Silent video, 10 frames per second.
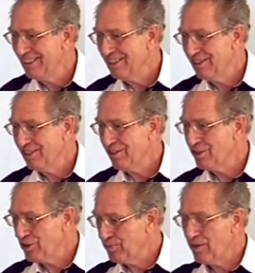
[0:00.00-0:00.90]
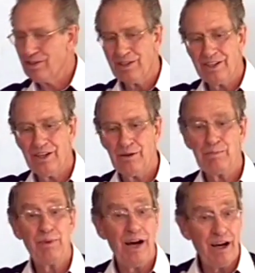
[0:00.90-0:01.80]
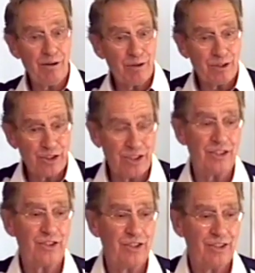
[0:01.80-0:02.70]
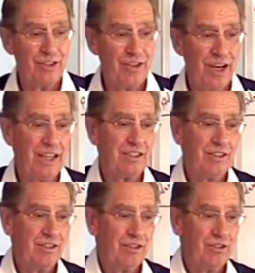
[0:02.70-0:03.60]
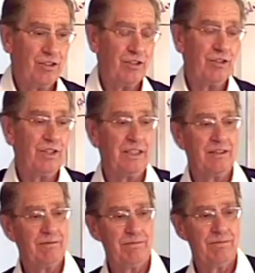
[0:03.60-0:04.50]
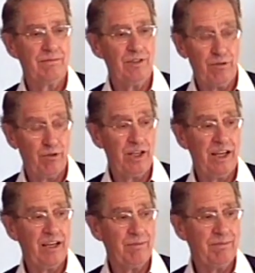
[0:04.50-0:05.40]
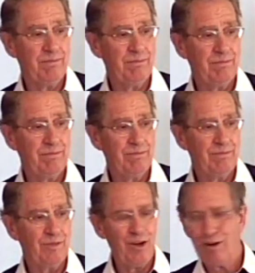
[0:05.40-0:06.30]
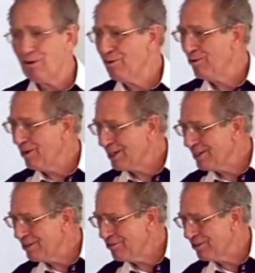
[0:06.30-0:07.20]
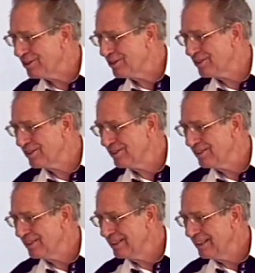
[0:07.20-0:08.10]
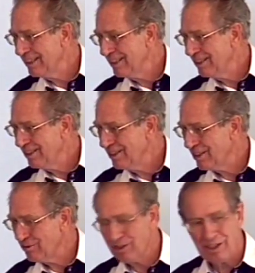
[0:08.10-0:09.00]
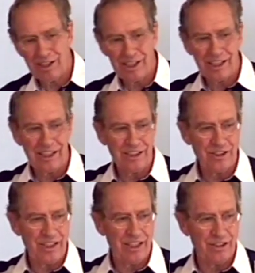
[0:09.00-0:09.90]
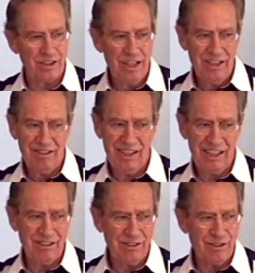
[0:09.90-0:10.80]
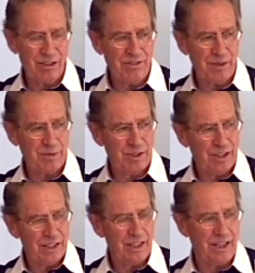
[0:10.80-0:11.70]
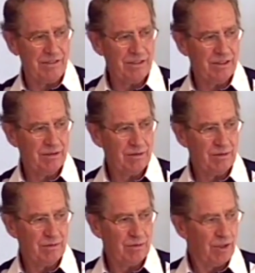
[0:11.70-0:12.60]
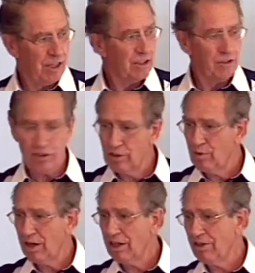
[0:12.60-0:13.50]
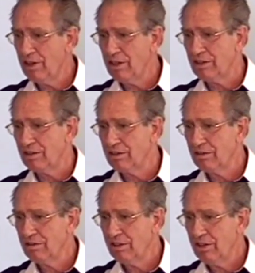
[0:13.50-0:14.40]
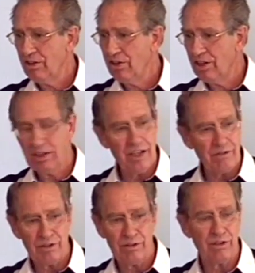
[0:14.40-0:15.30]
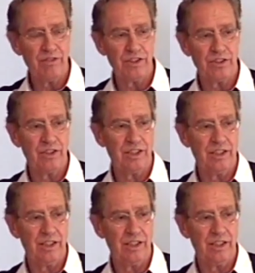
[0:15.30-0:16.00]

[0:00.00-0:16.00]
the Spirit empowers us not to do it if we let Him. Oh, what a difference! See, when the legalist says, Well, I don't know if I'm good enough, well, I can see why he does. He can never know if he's good enough.